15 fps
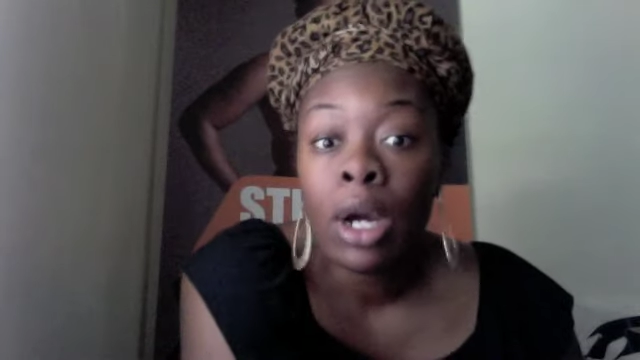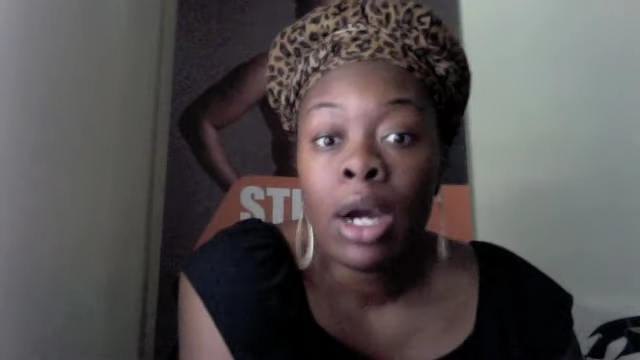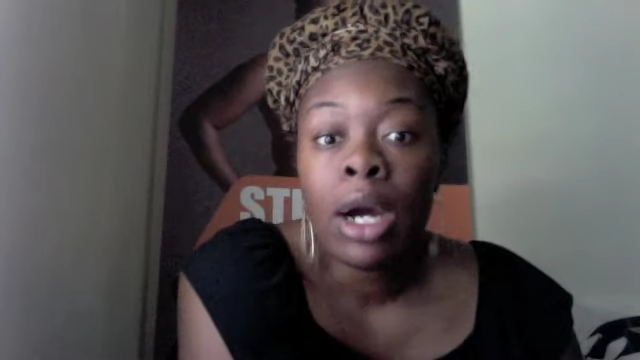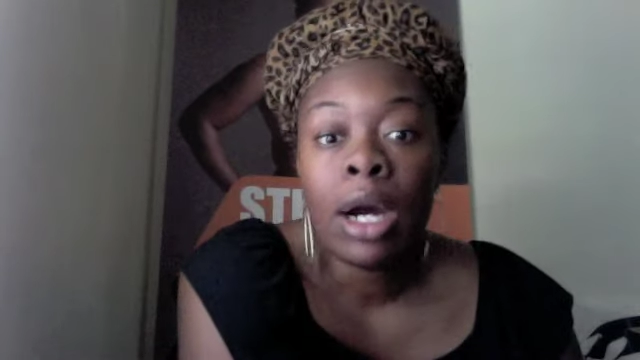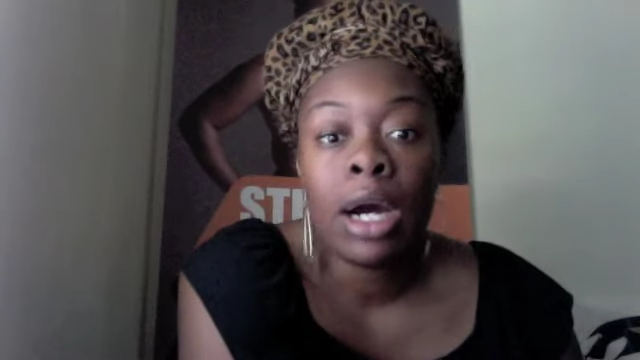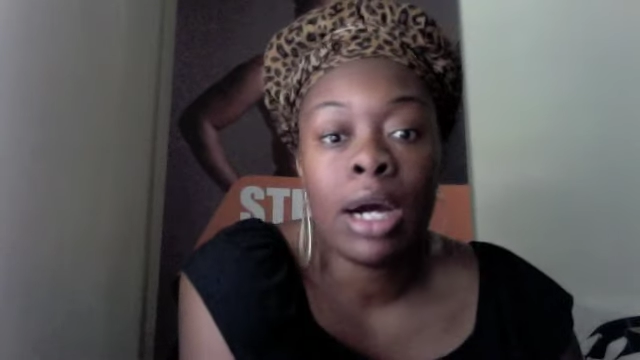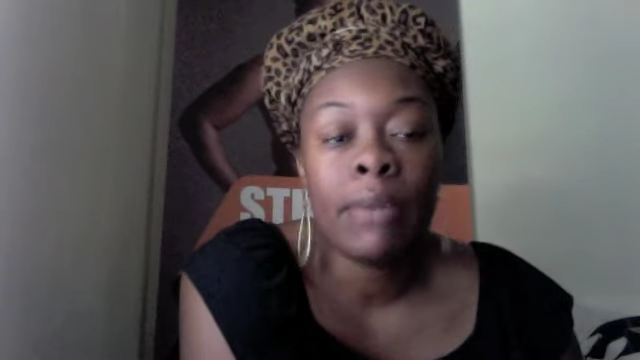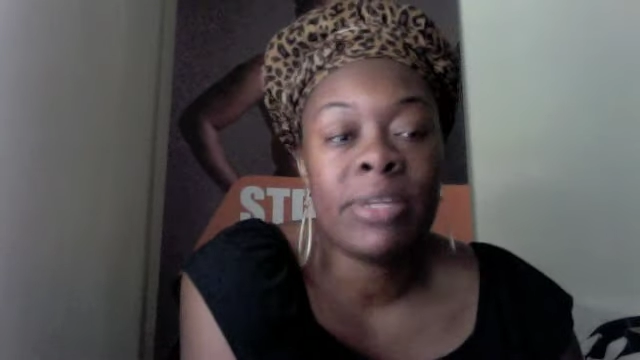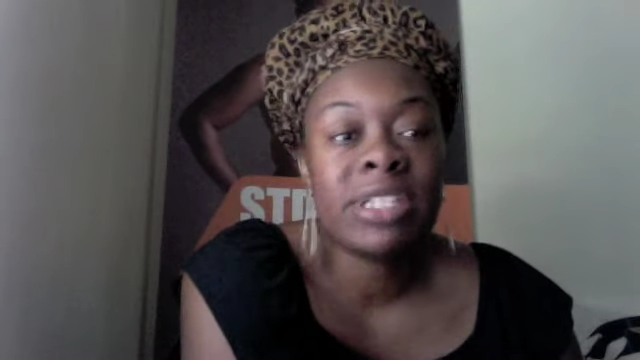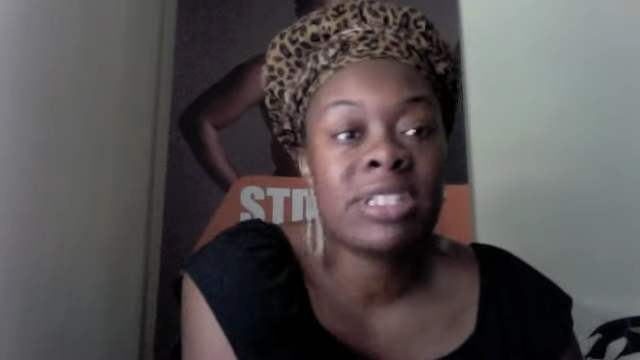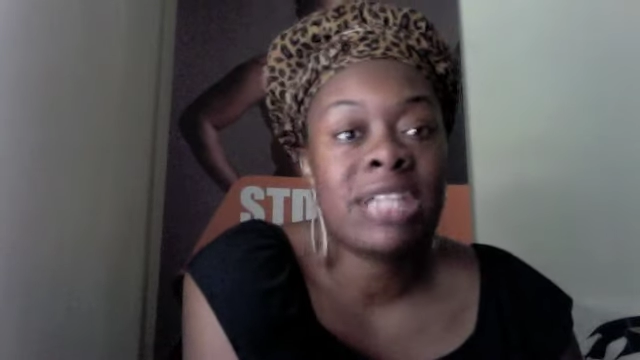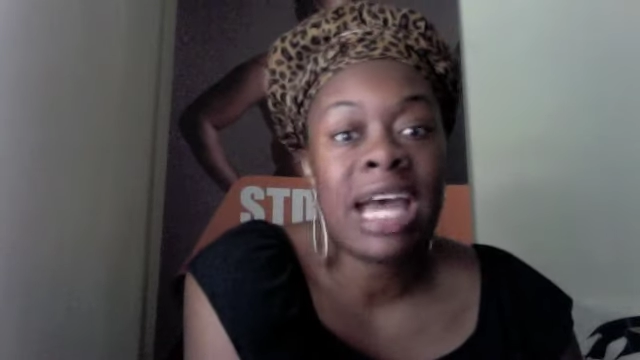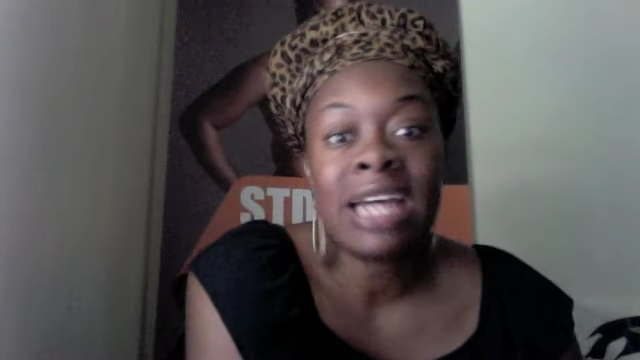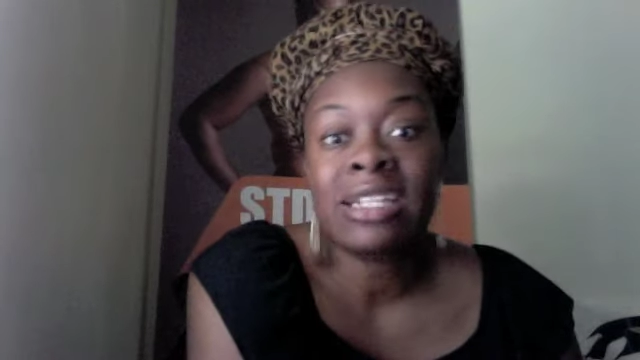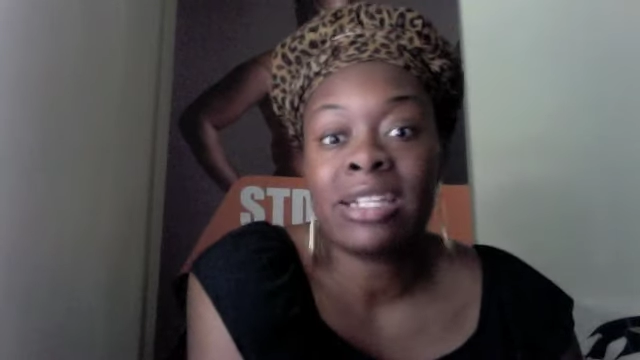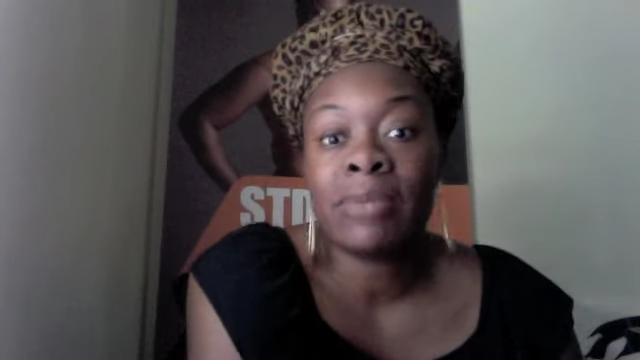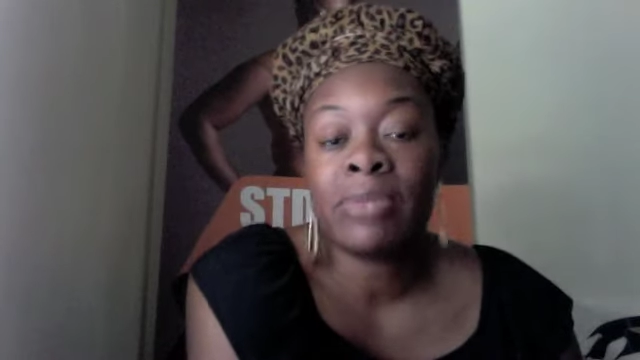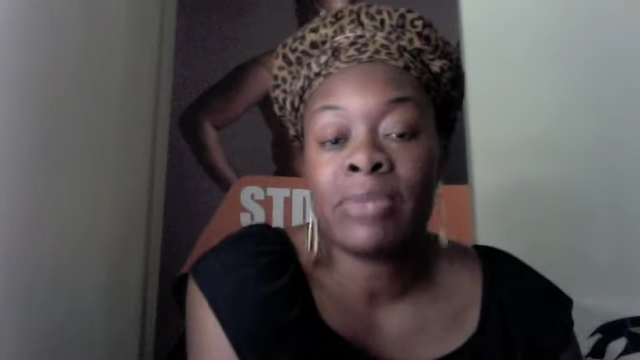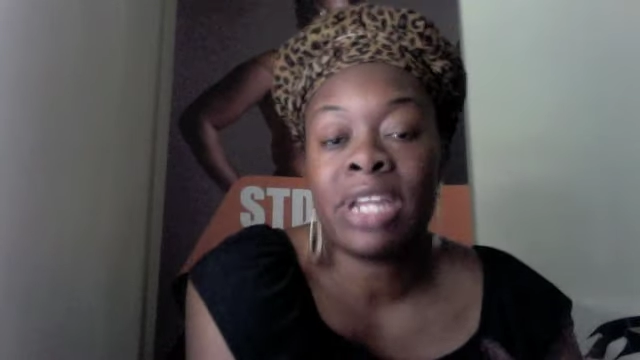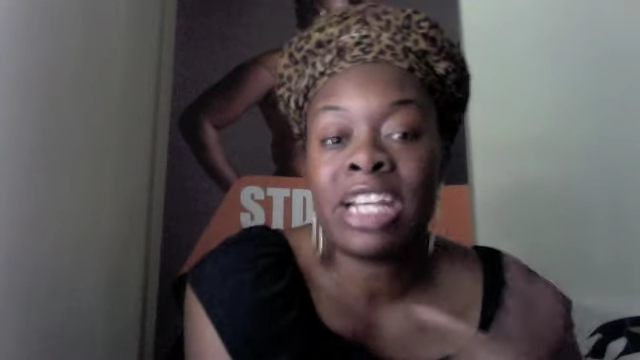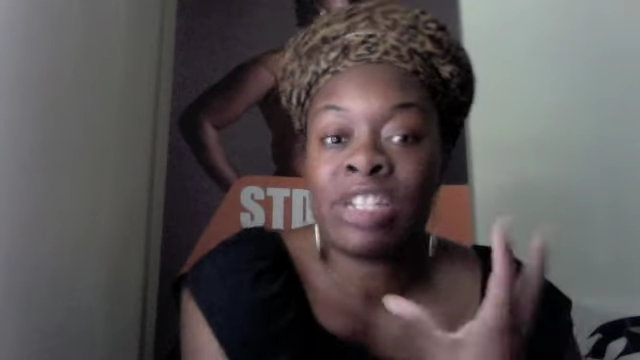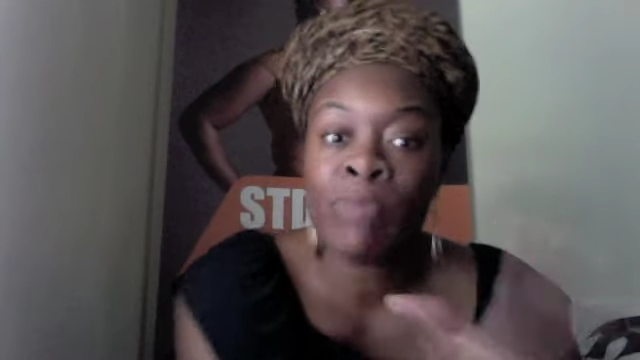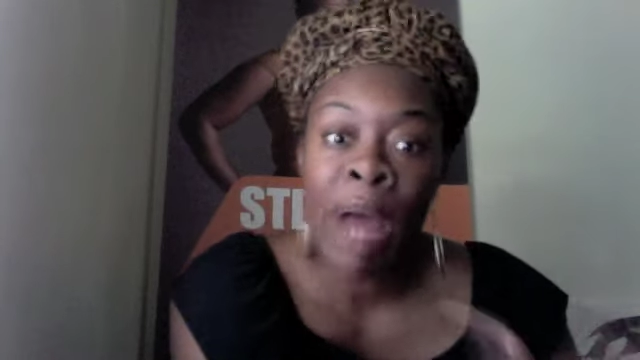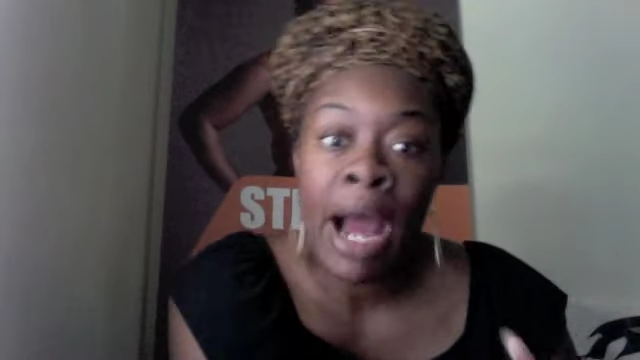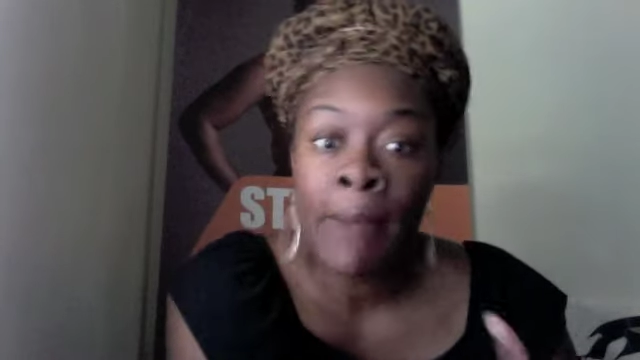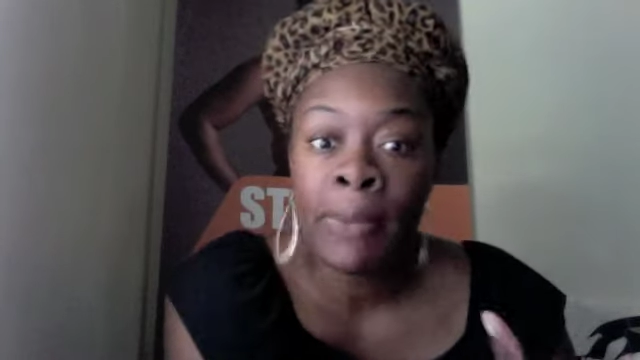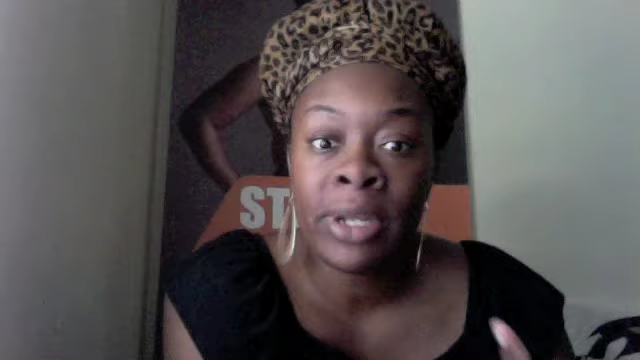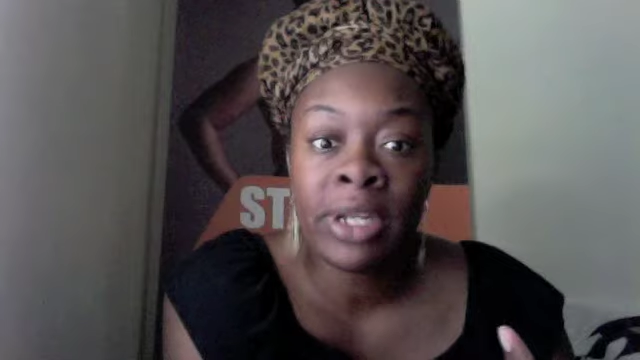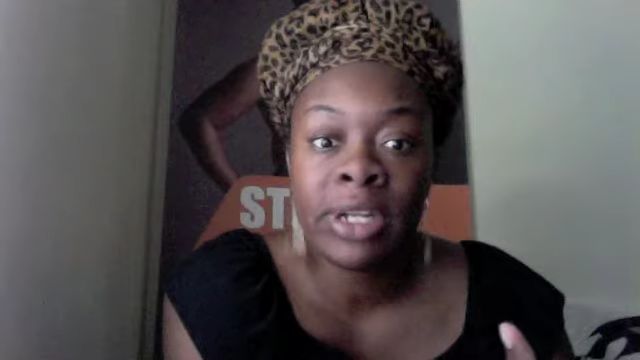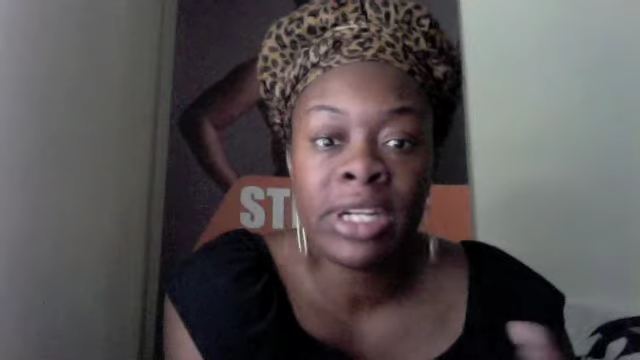It's not something that's popular.